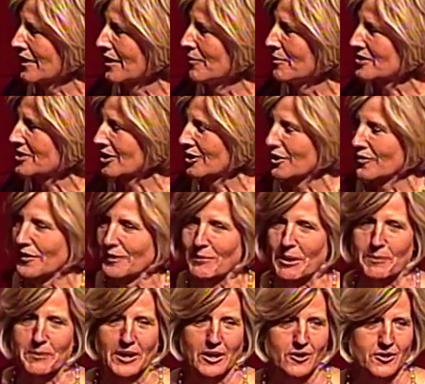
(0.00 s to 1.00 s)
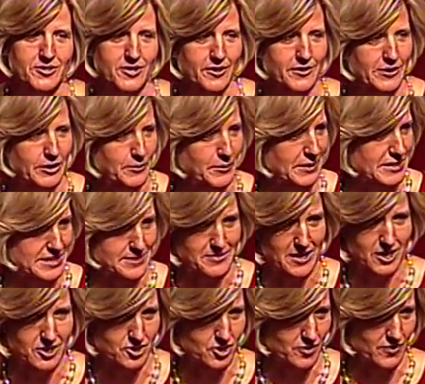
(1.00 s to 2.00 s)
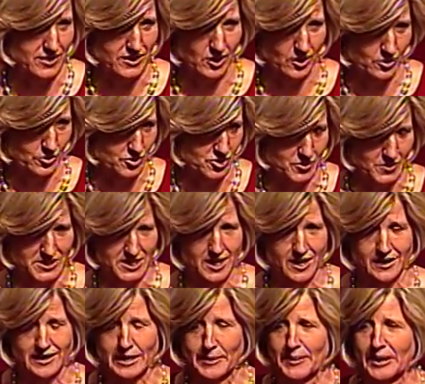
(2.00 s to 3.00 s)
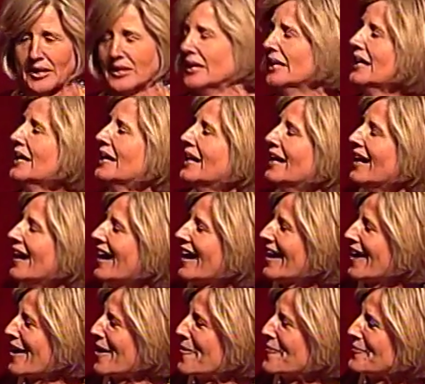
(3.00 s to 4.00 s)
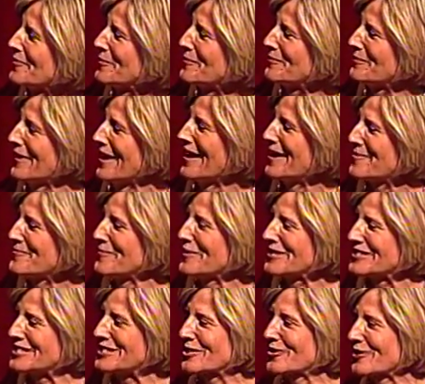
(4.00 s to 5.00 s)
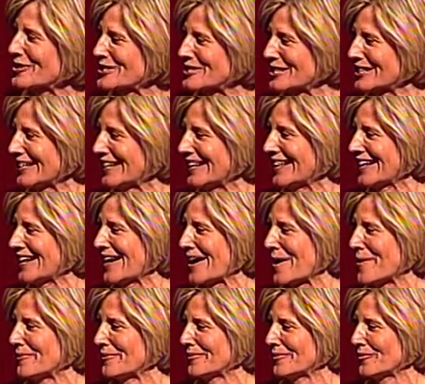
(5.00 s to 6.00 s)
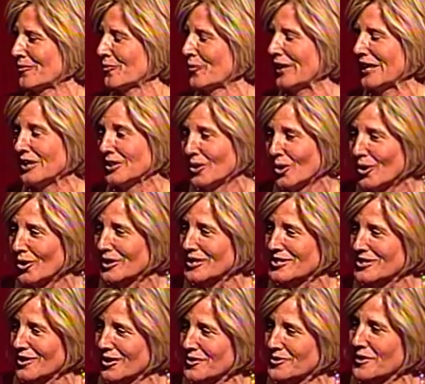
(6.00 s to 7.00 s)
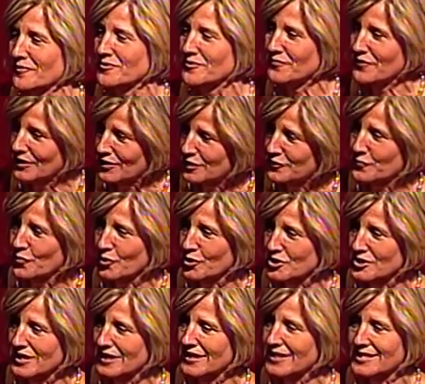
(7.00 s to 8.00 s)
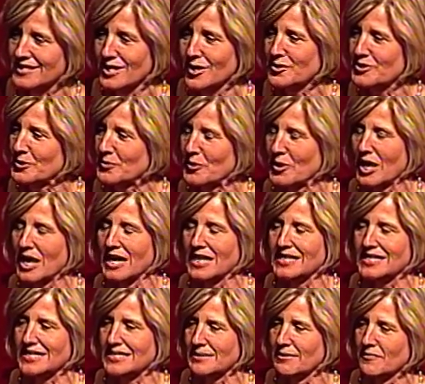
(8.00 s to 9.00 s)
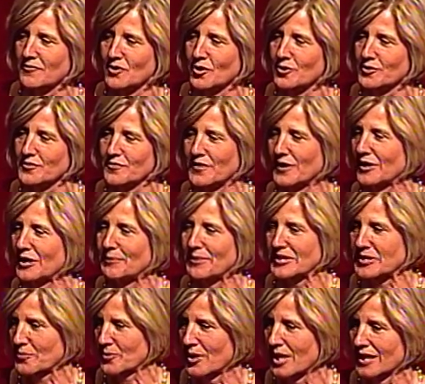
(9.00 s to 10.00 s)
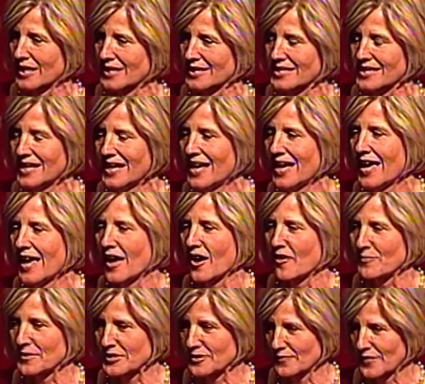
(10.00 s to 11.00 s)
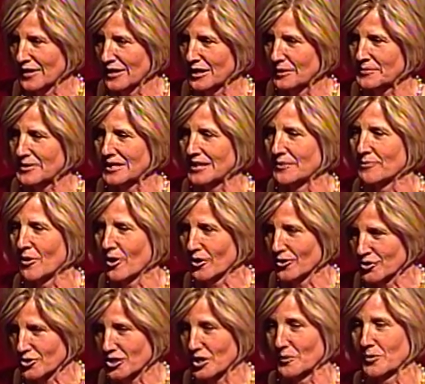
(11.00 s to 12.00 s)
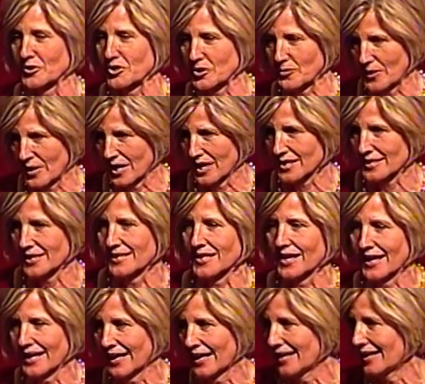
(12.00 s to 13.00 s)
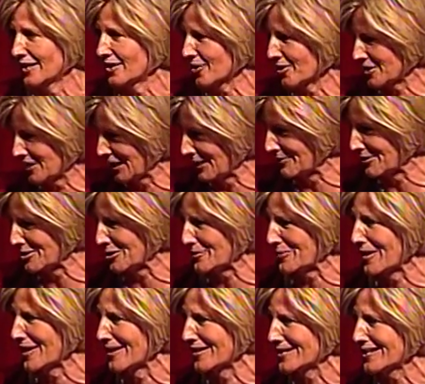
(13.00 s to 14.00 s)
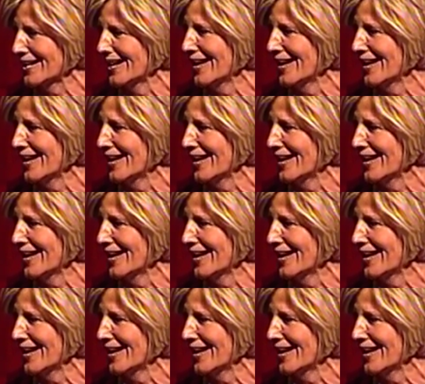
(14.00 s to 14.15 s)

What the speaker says: almost a good thing my parents aren't here because I'm not sure they know who she was talking about. But seriously, we at Knoll consider ourselves very fortunate. It is no surprise that some of Knoll's very best products have been developed in partnership with DuPont. And Diane and your team at DuPont,